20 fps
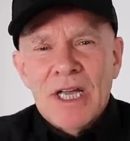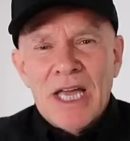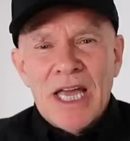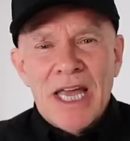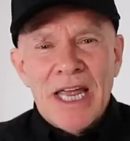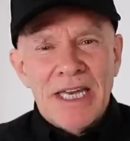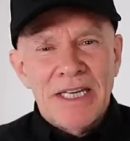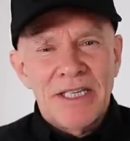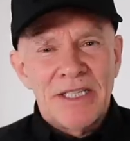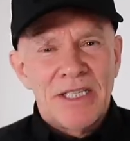
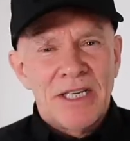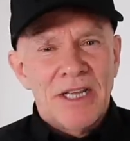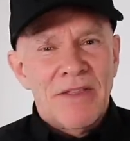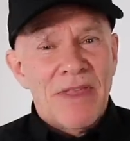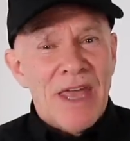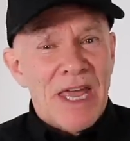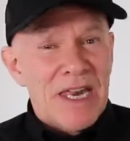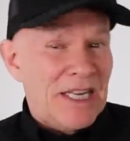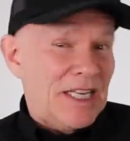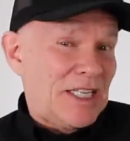And
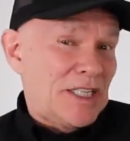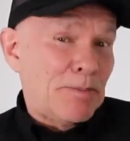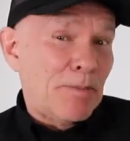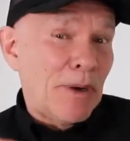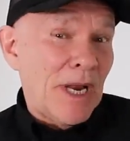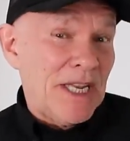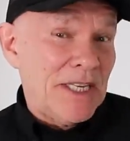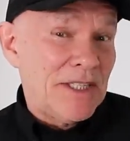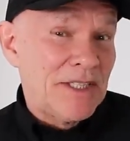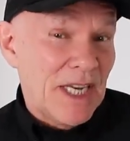that
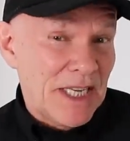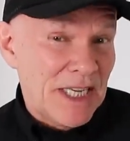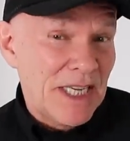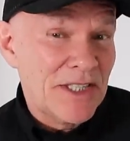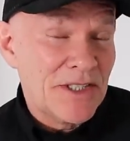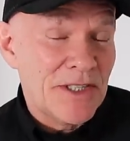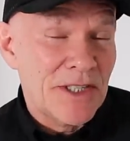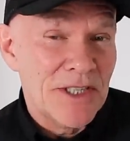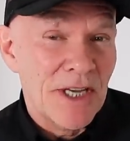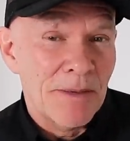explains, I
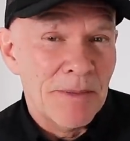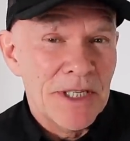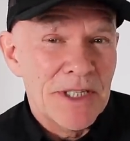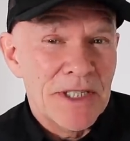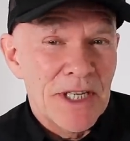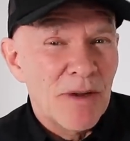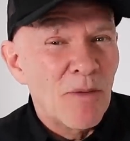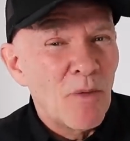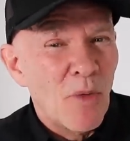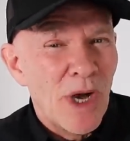guess, to some
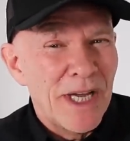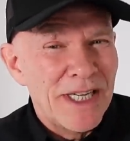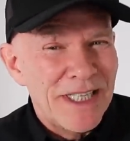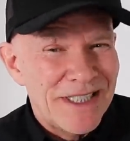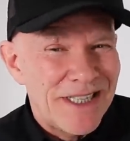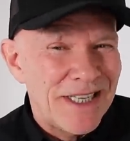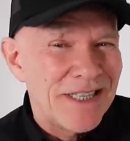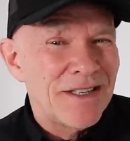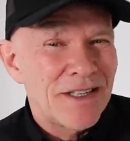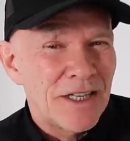extent, why he
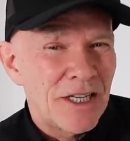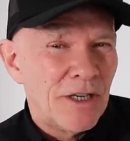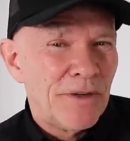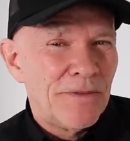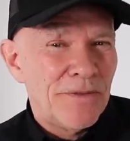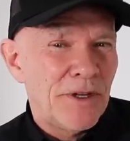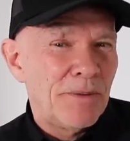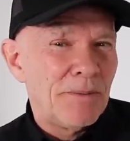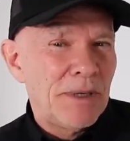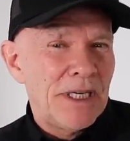didn't go
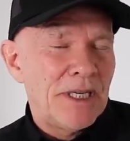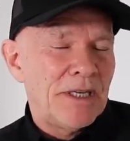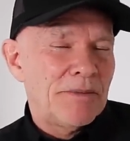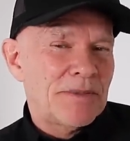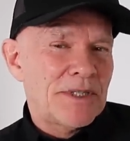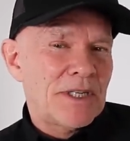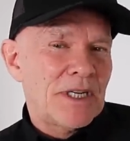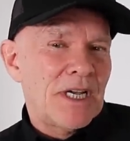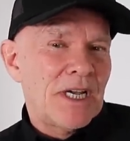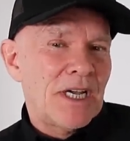for the medium
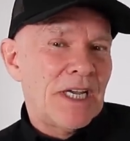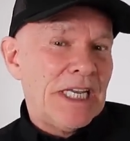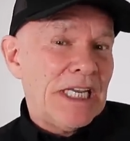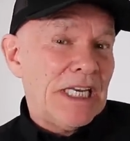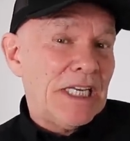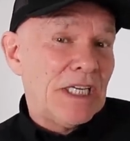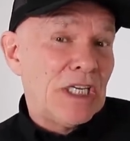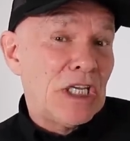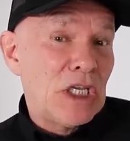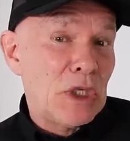tyre
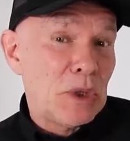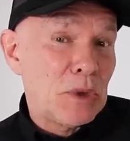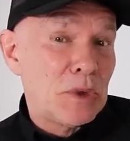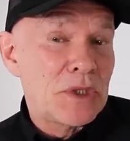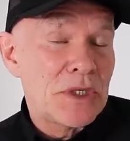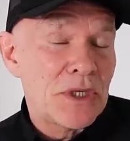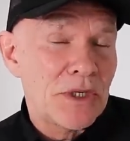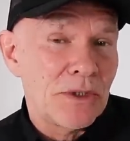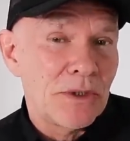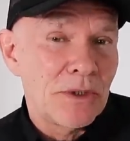in
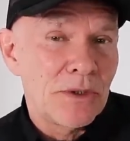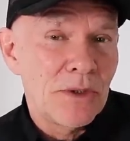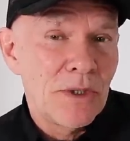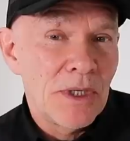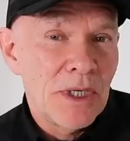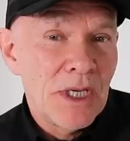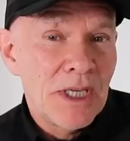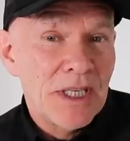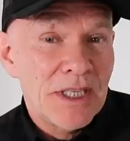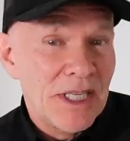Q2
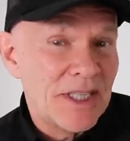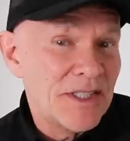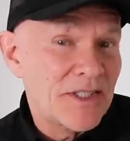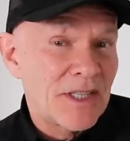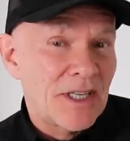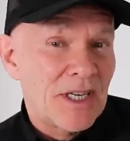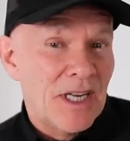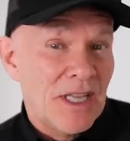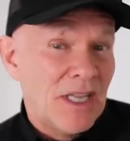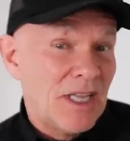
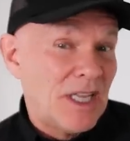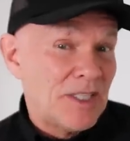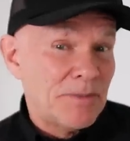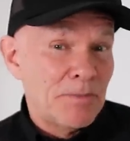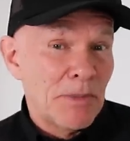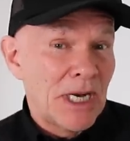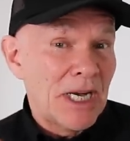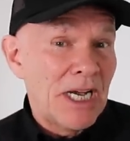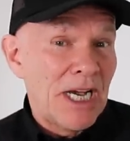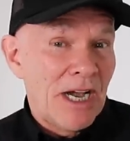yesterday. His
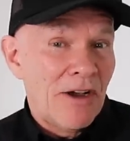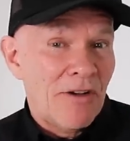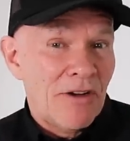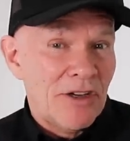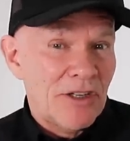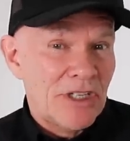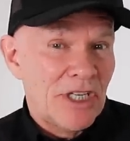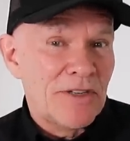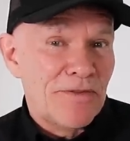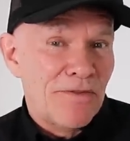
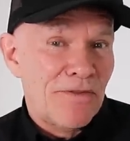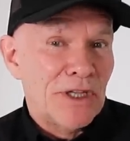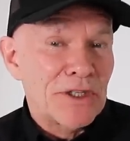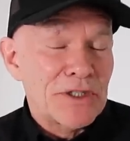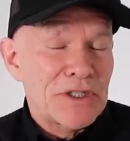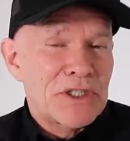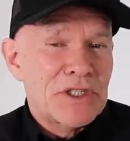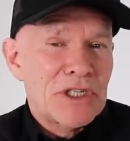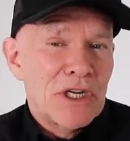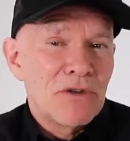McLaren just
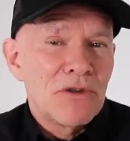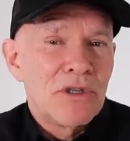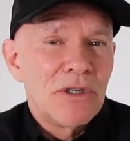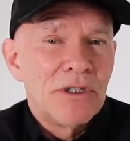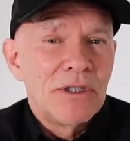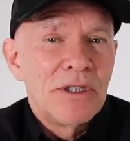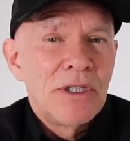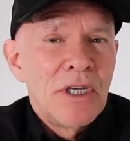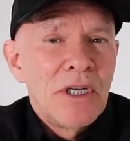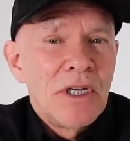felt so
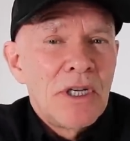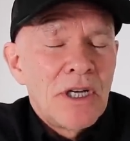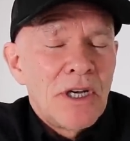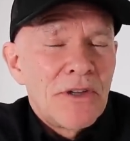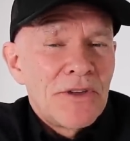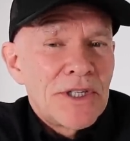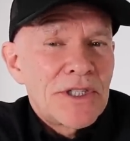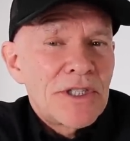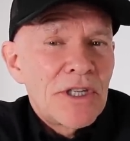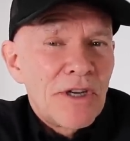good
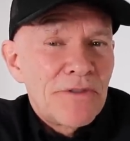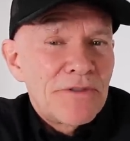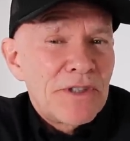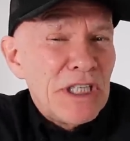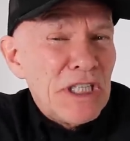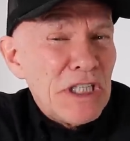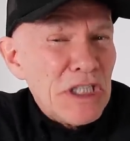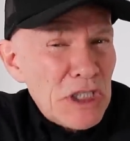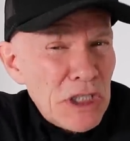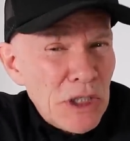on the soft,
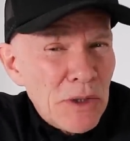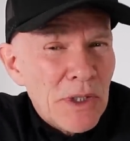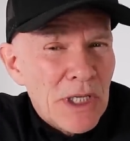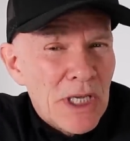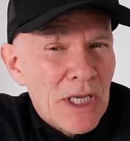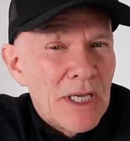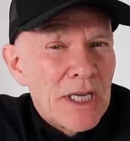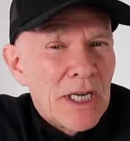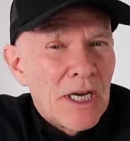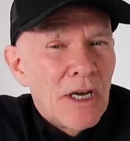and he knew he
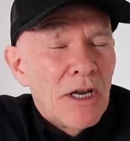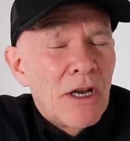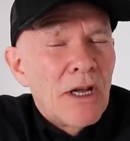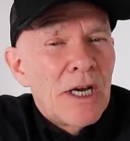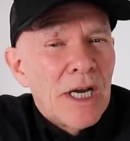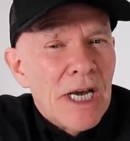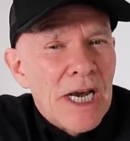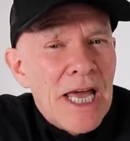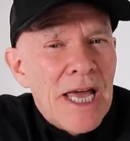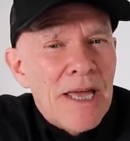could get a lot
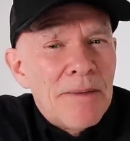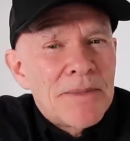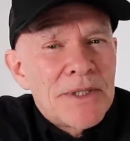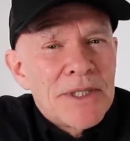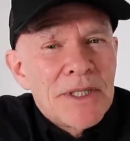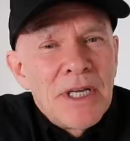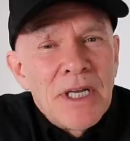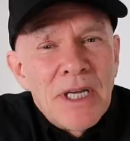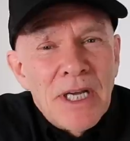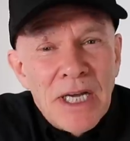of
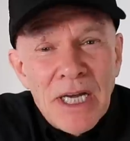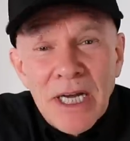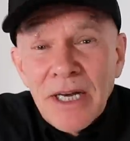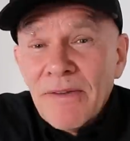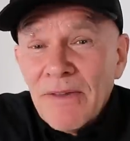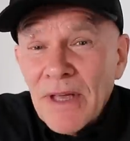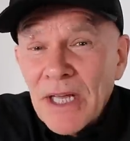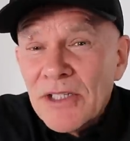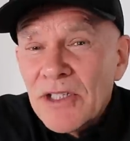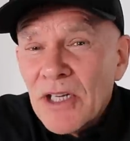laps out
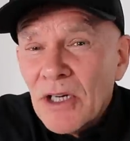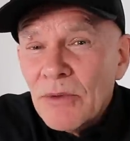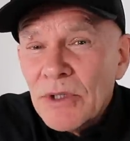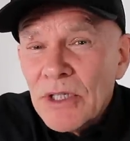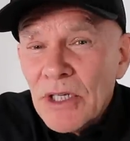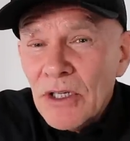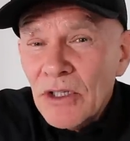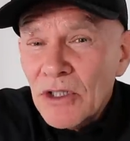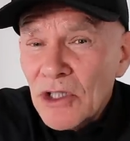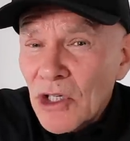of that. So it
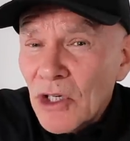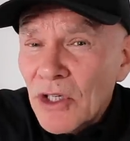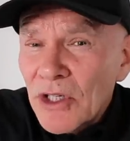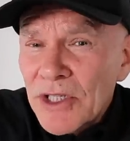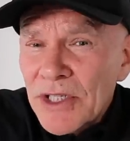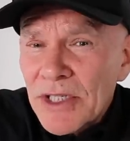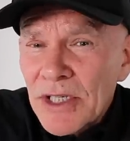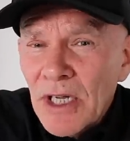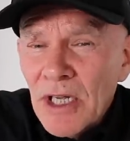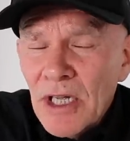was a good
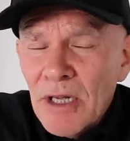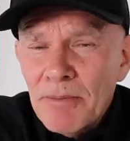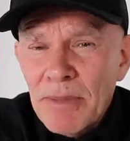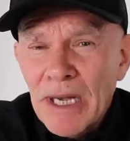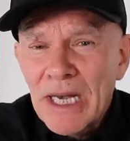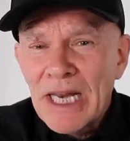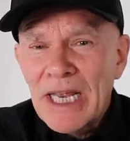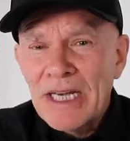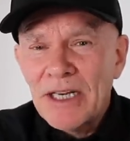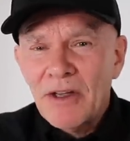choice by
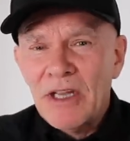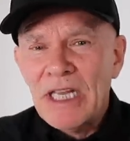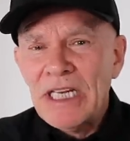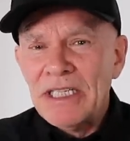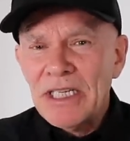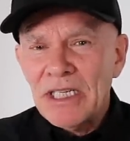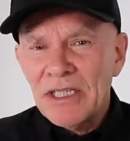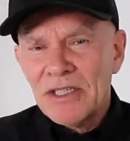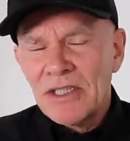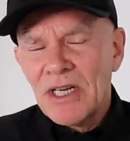Lando. He
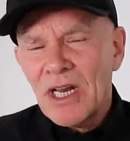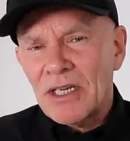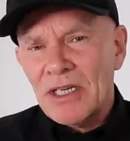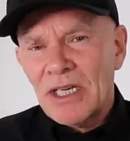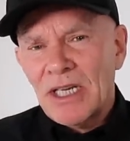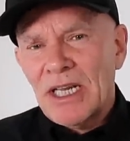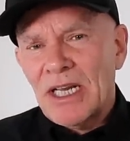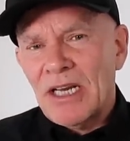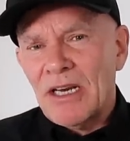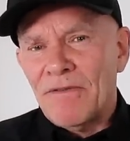did start
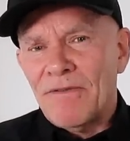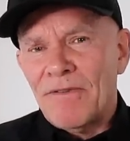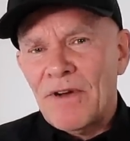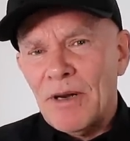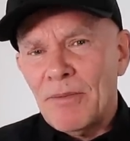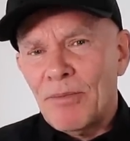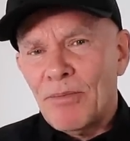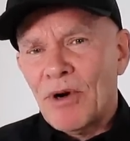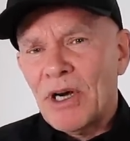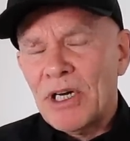to get a
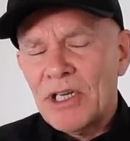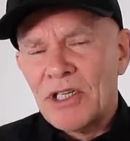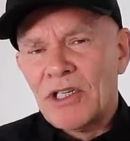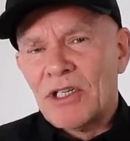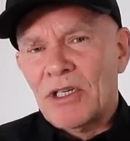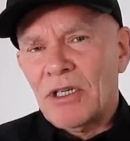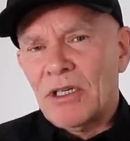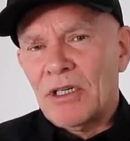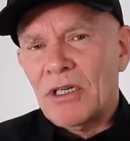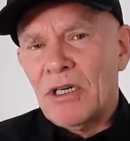
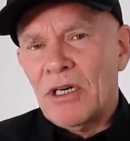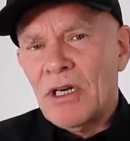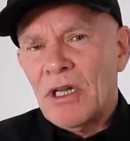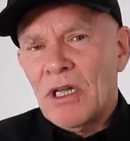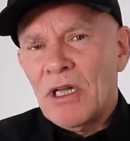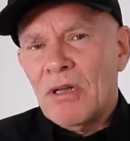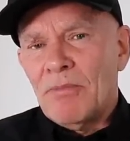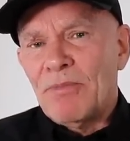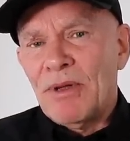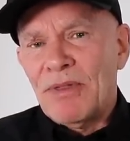vibration,
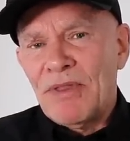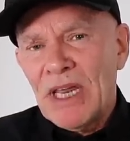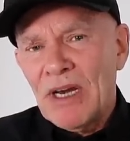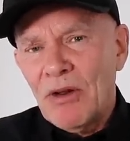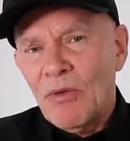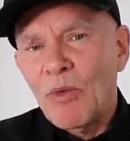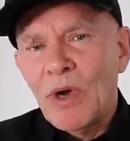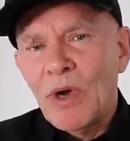but then it